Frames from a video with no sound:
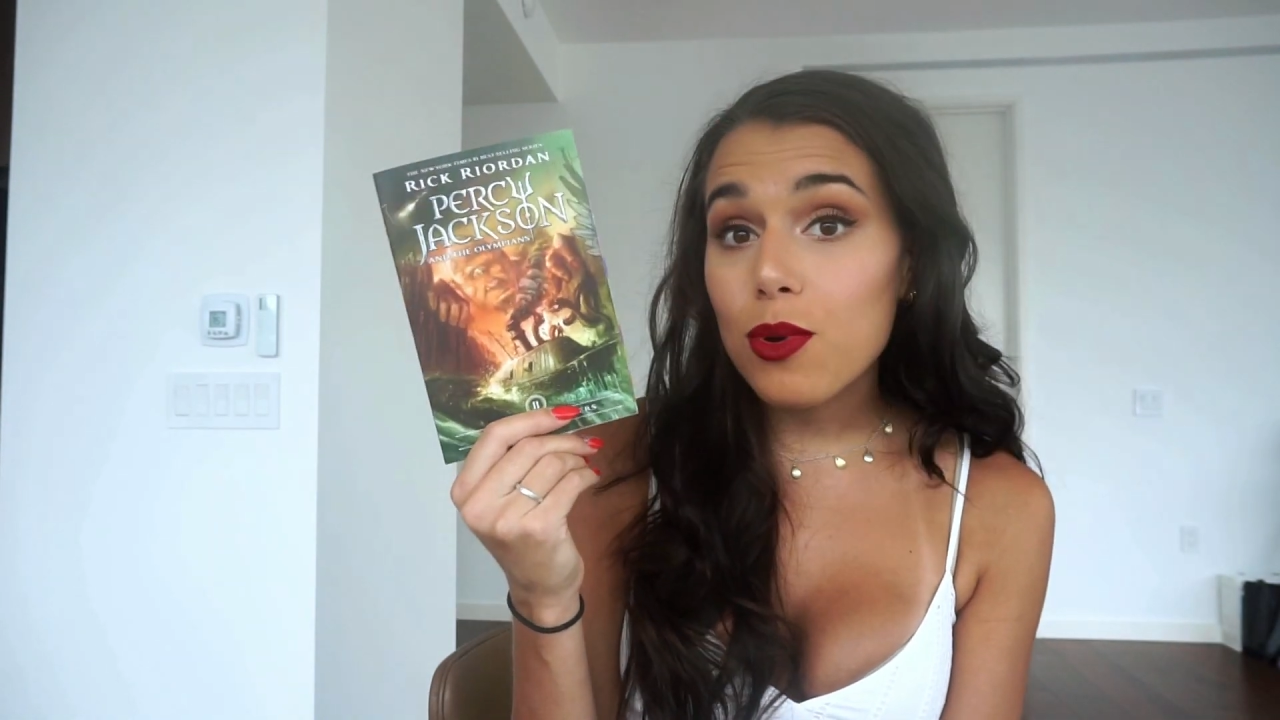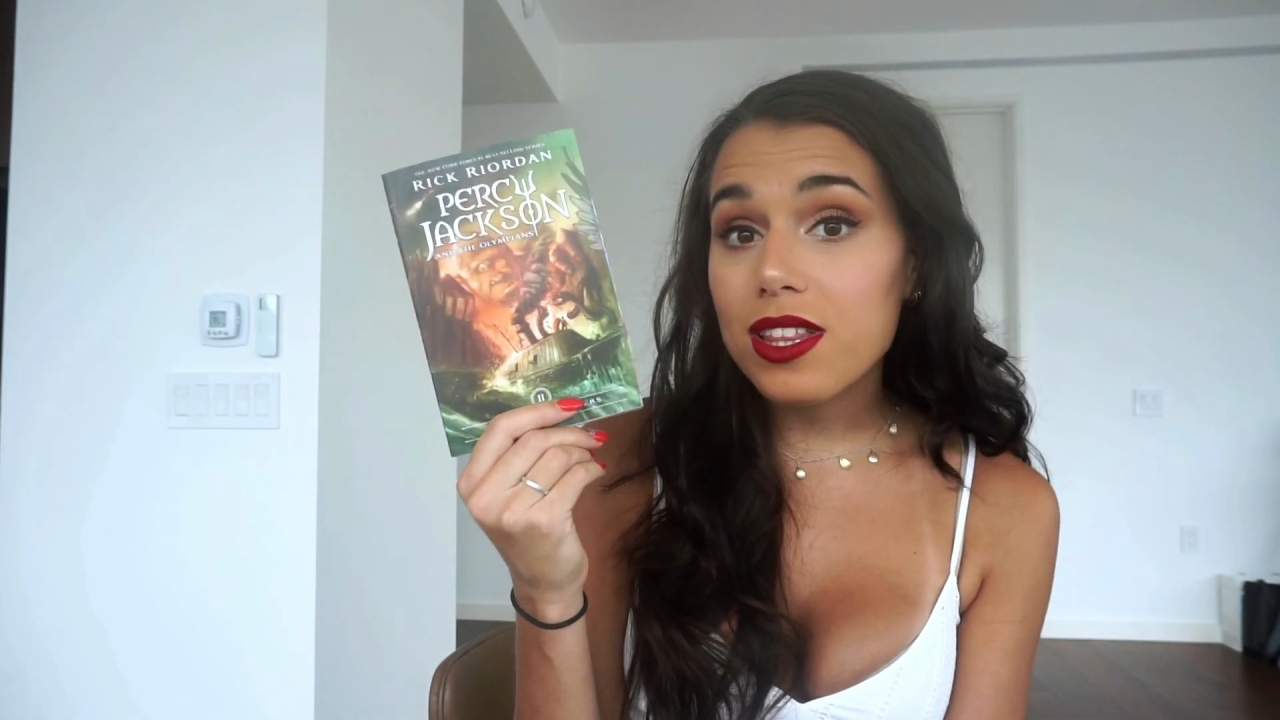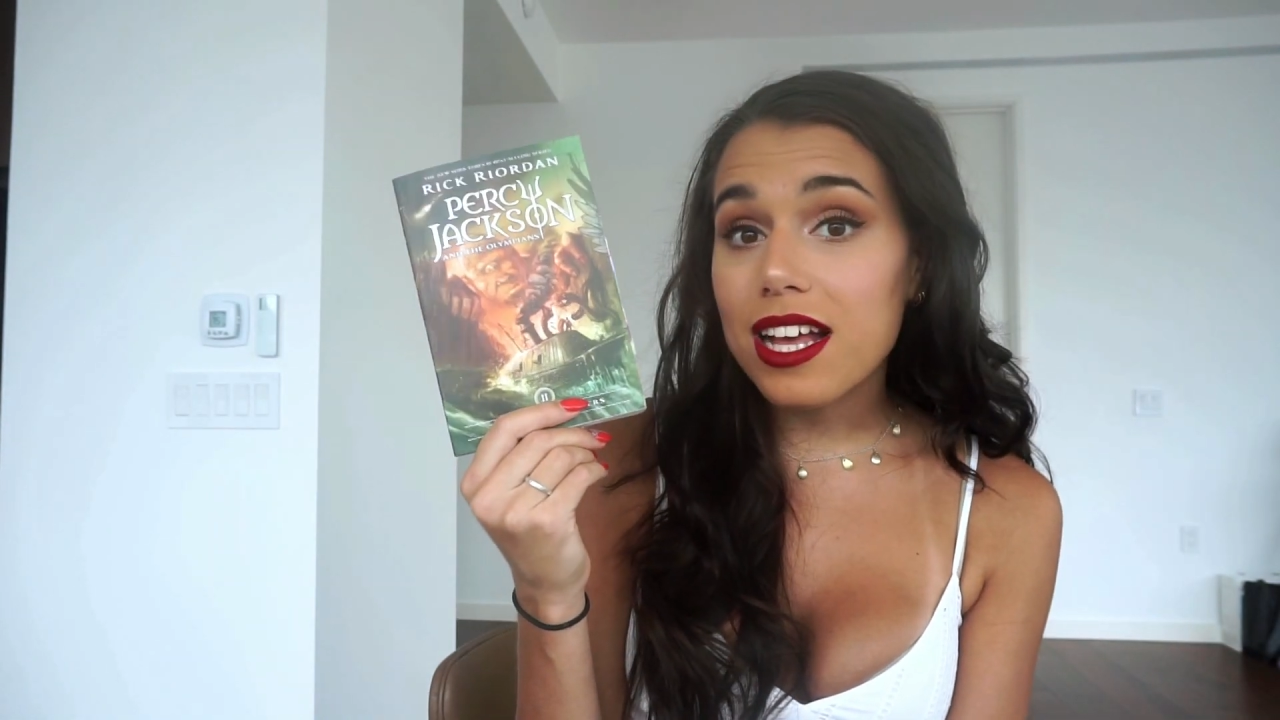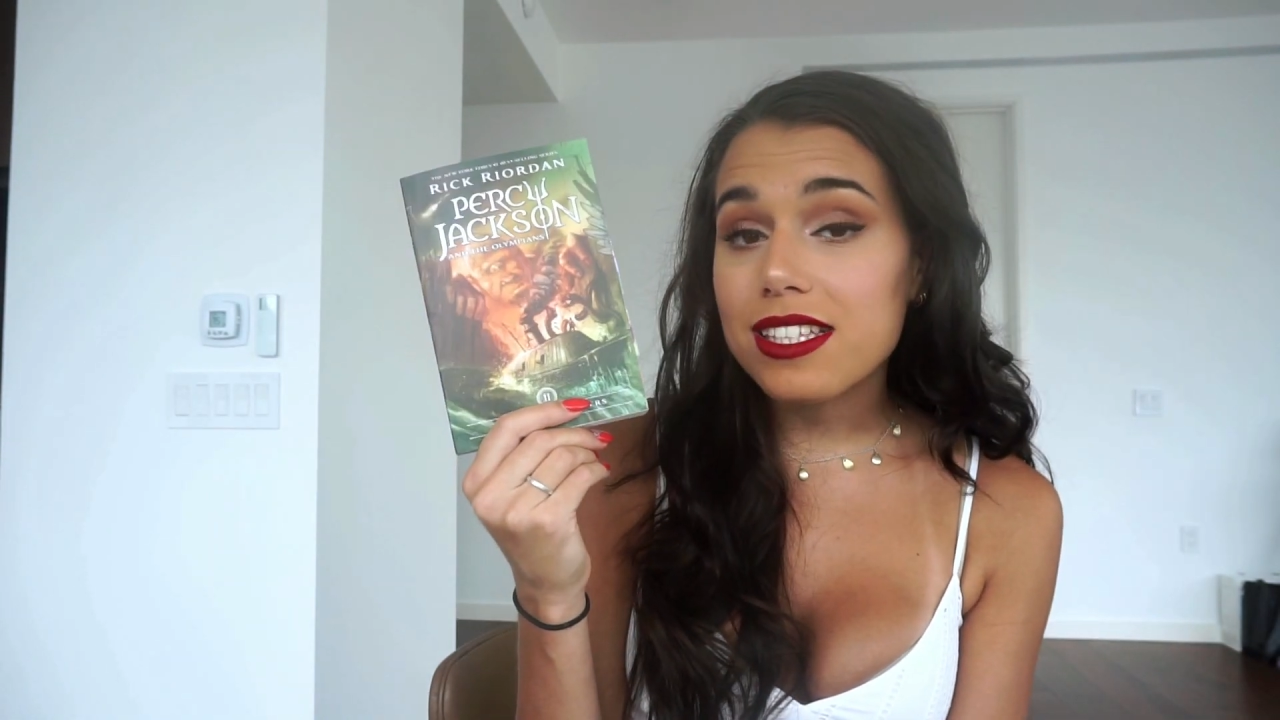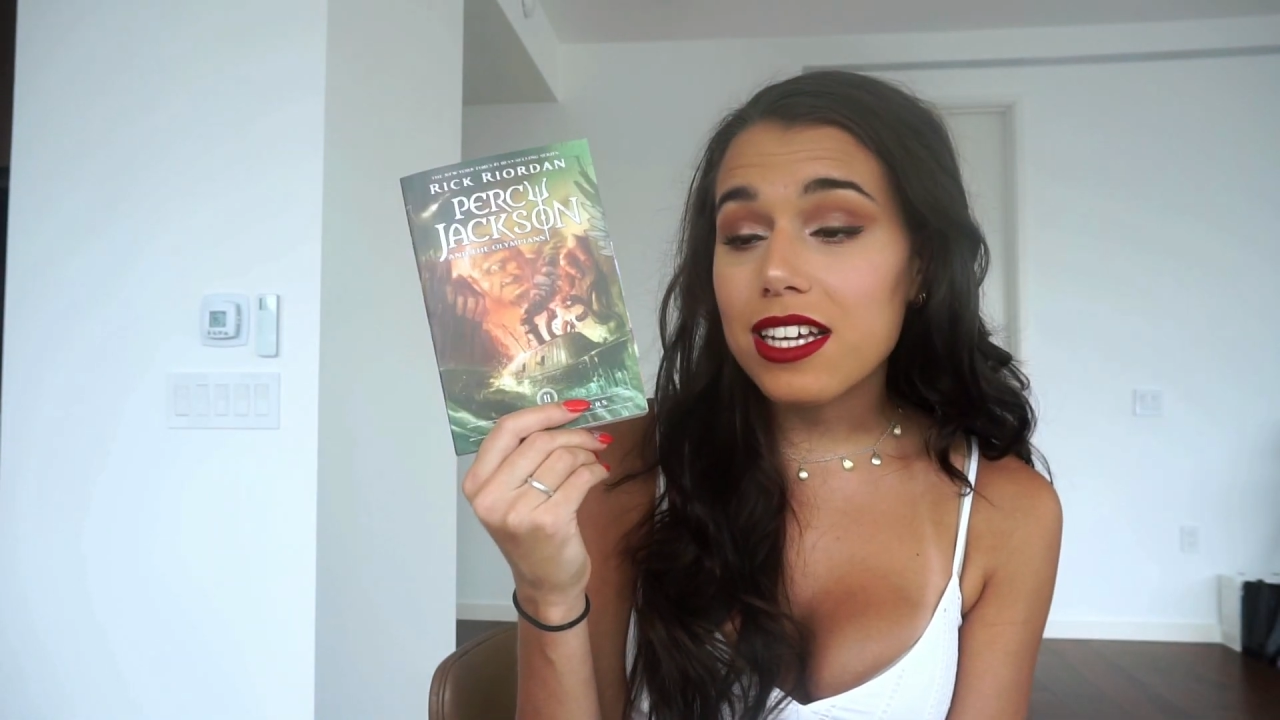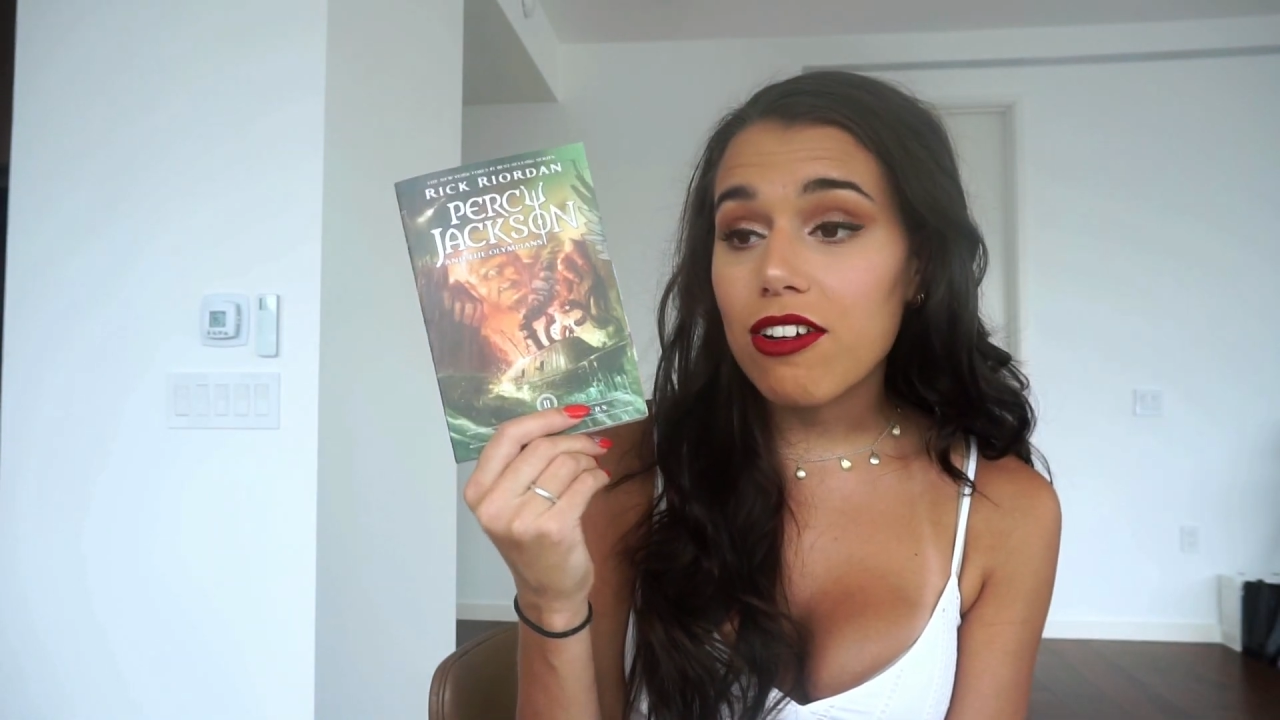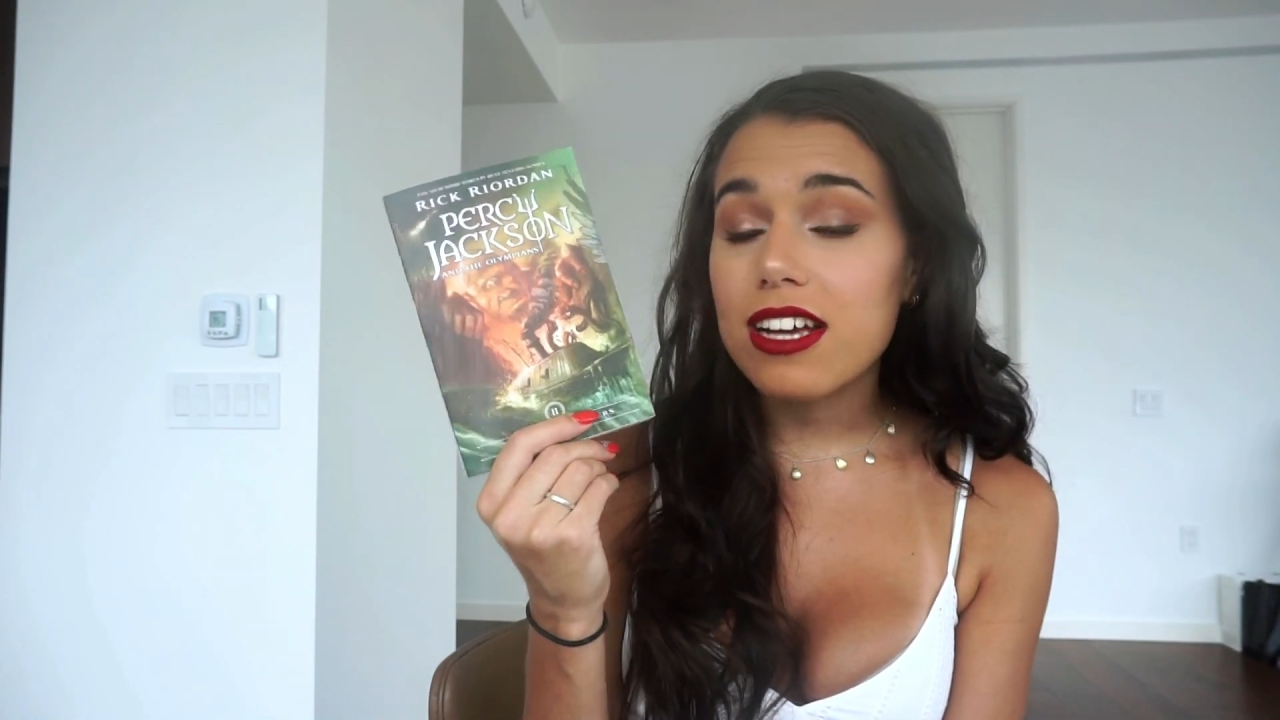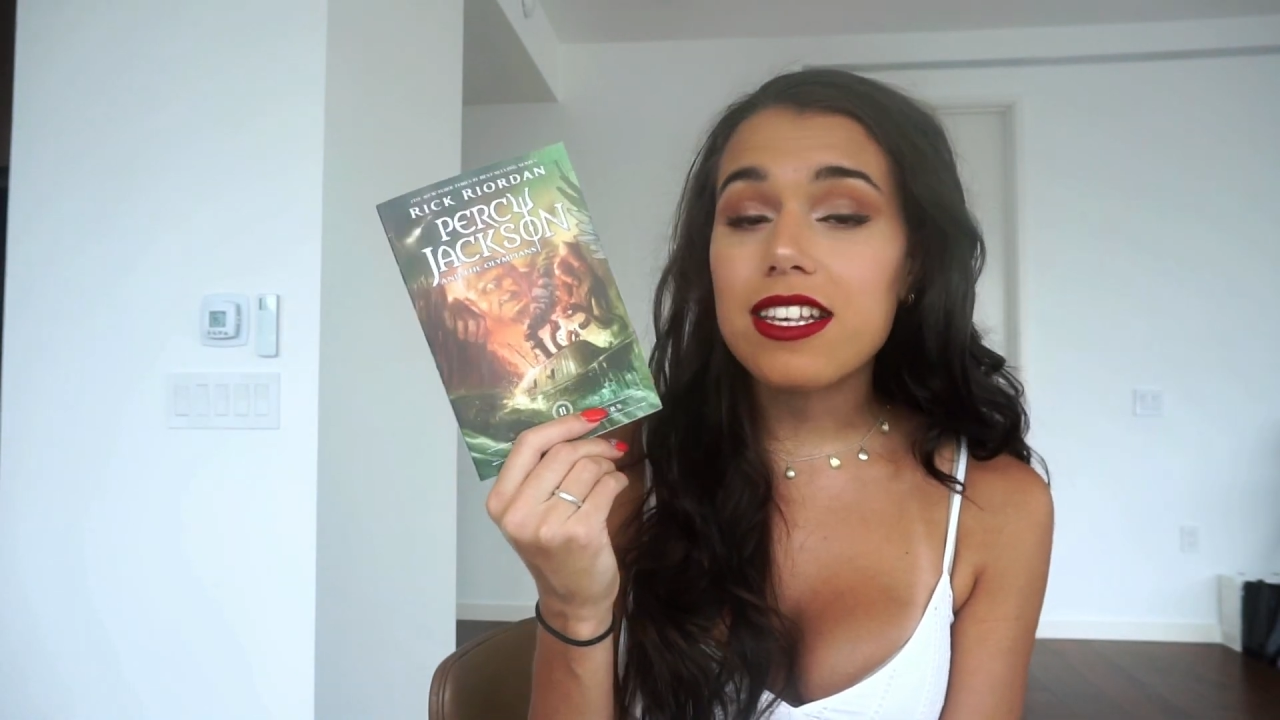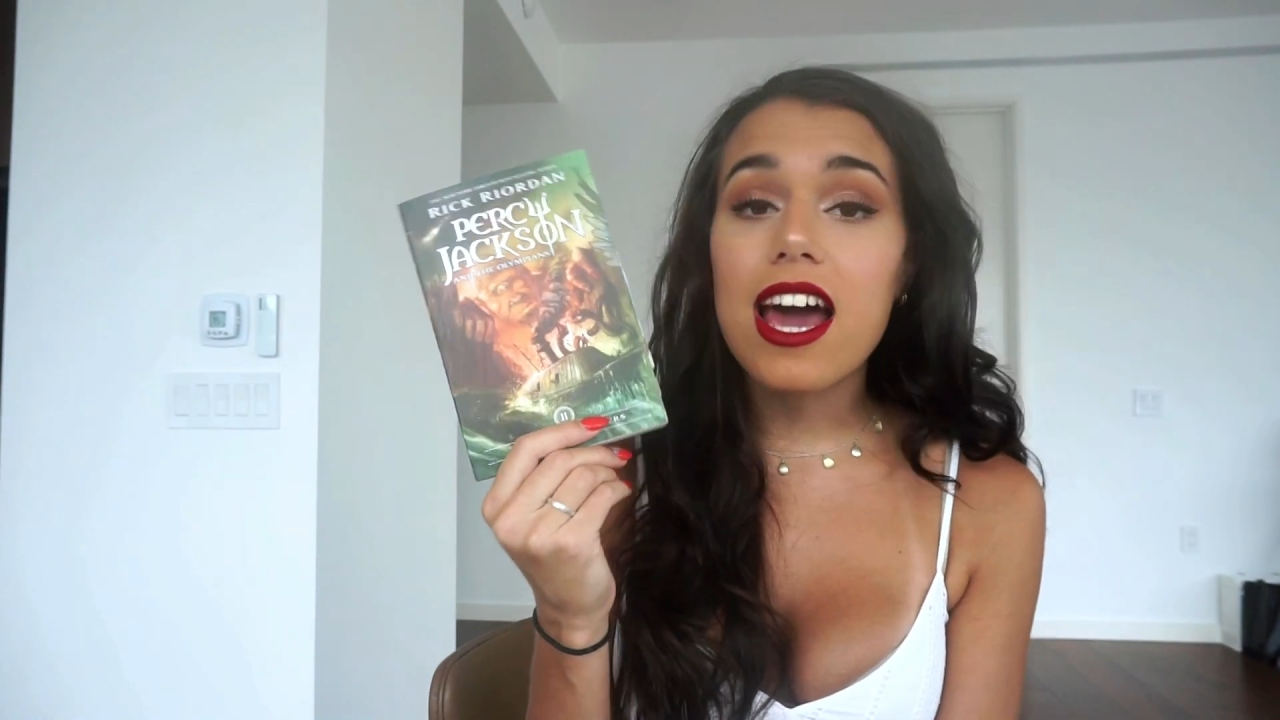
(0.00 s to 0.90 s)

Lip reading: book in that series.